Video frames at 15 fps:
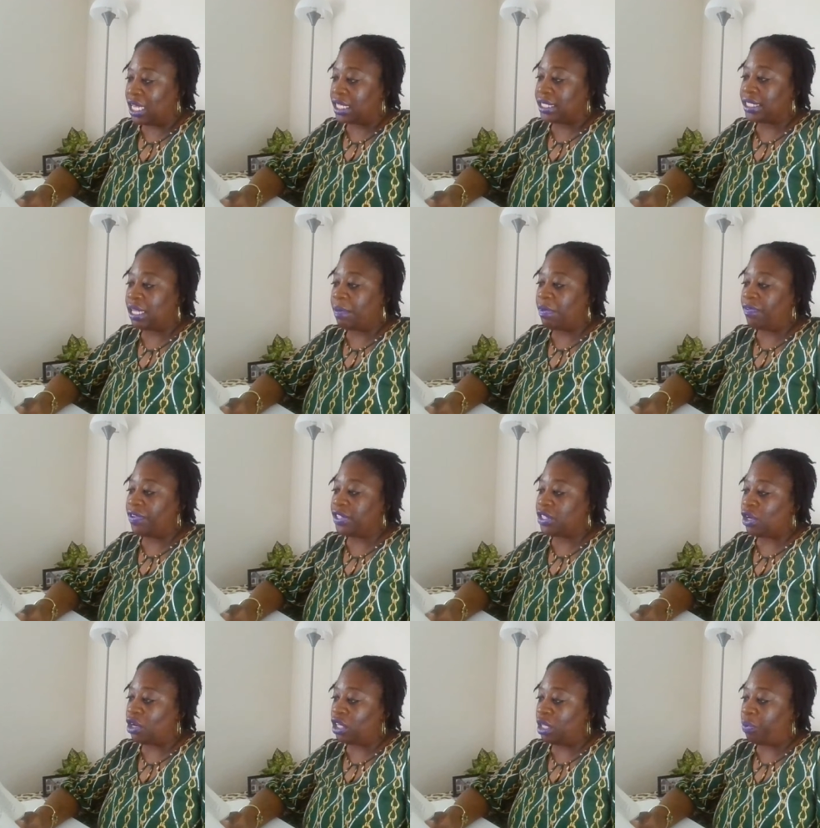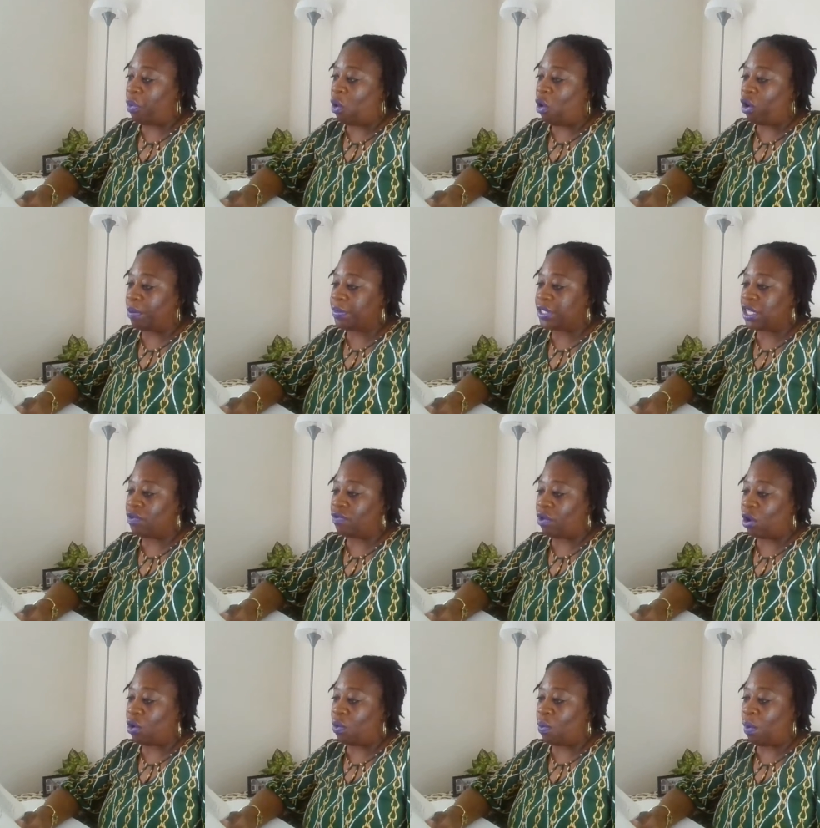Some of his early poems he
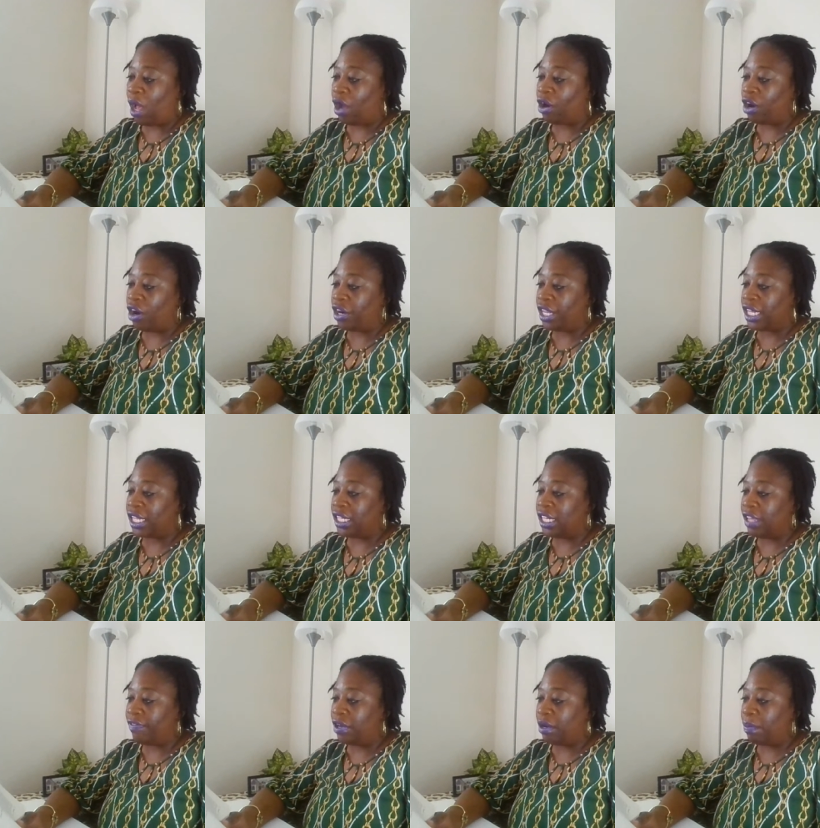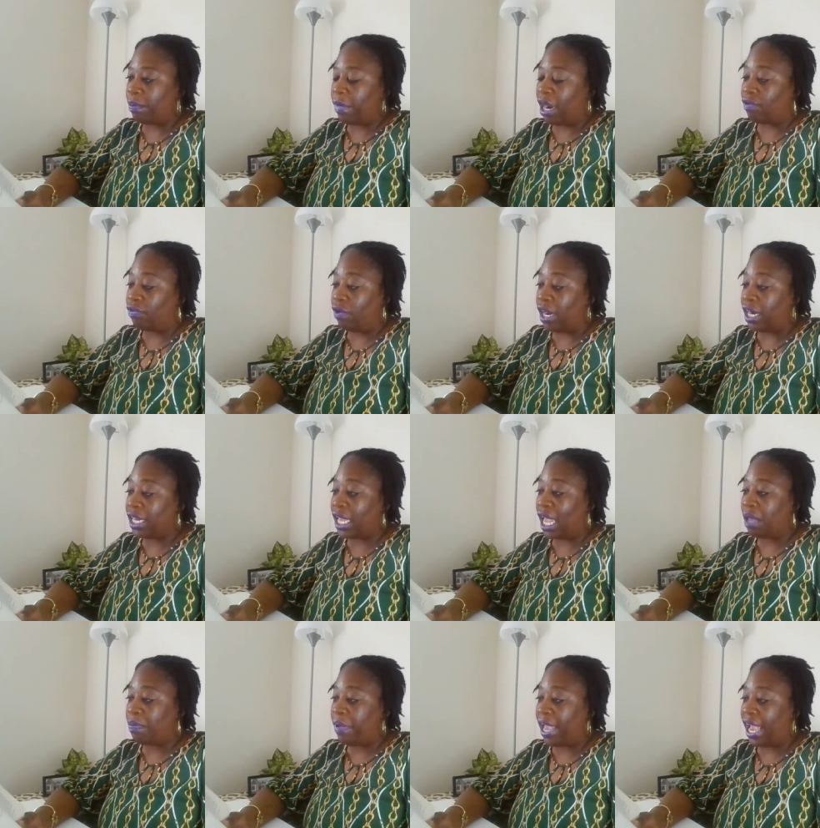wrote while earning a living by running
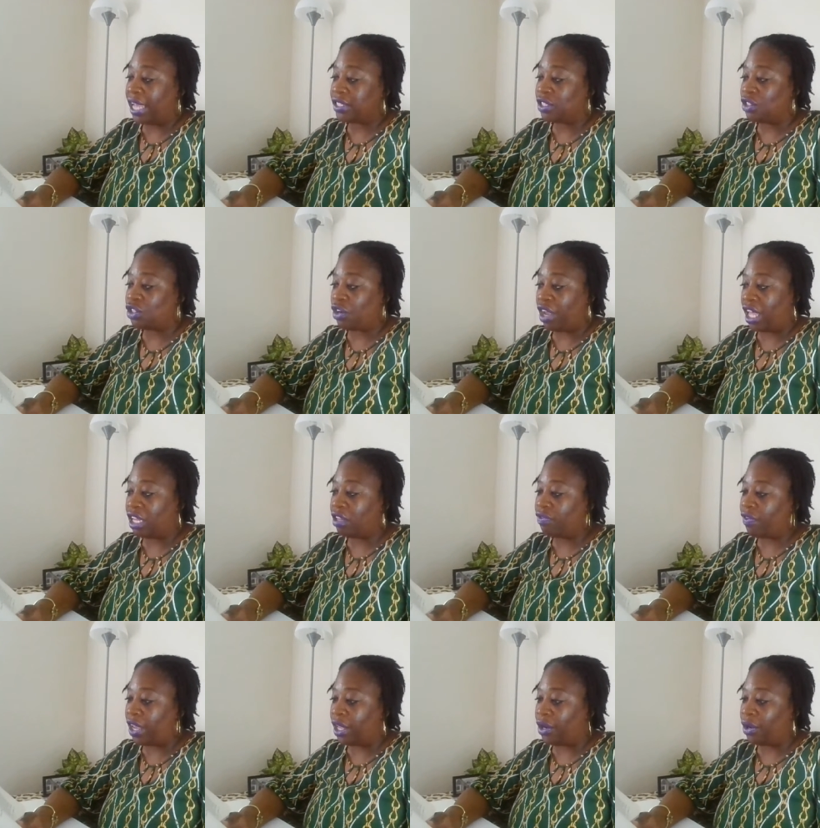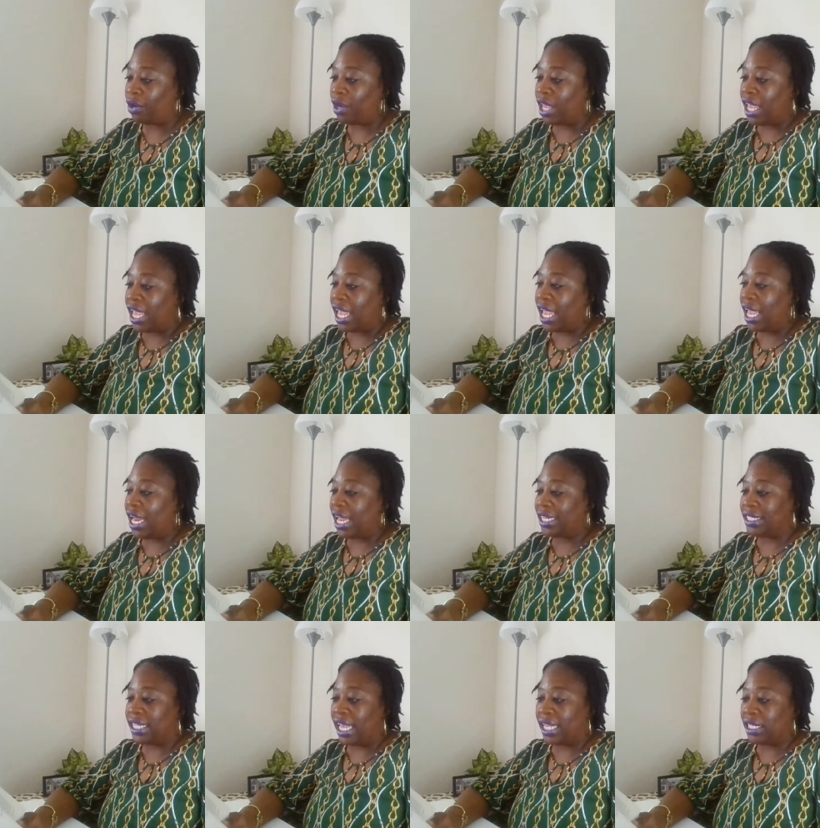a passenger elevator in a
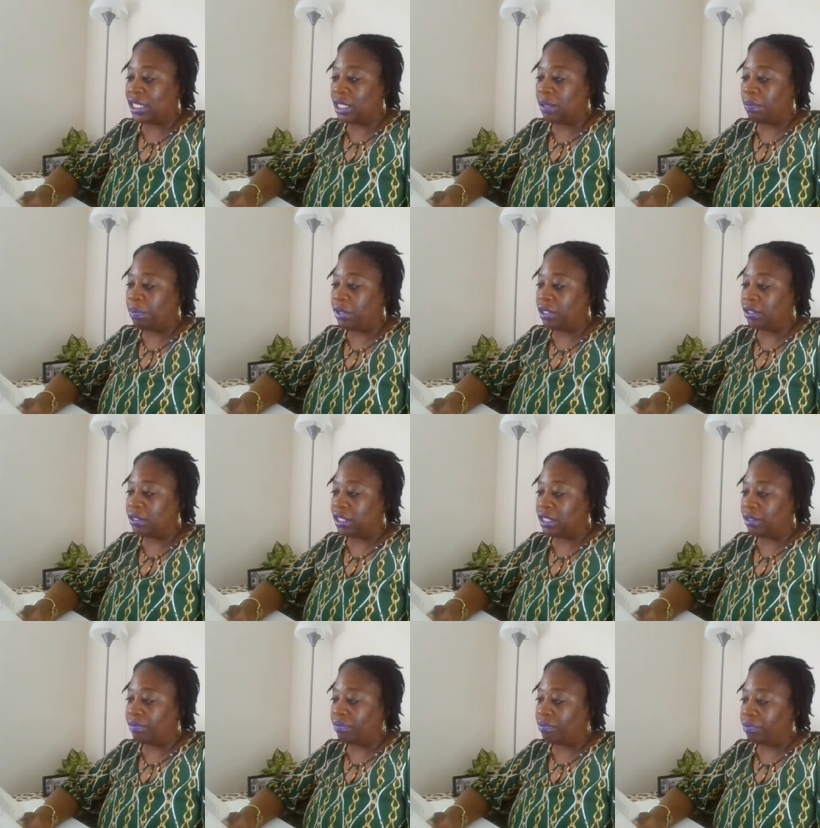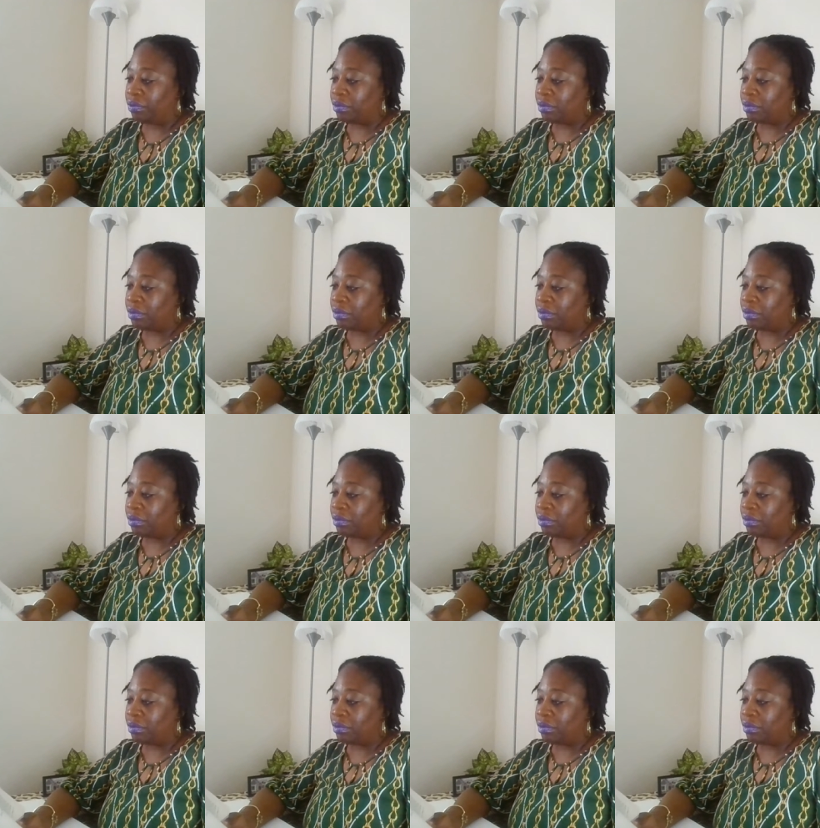Dayton building.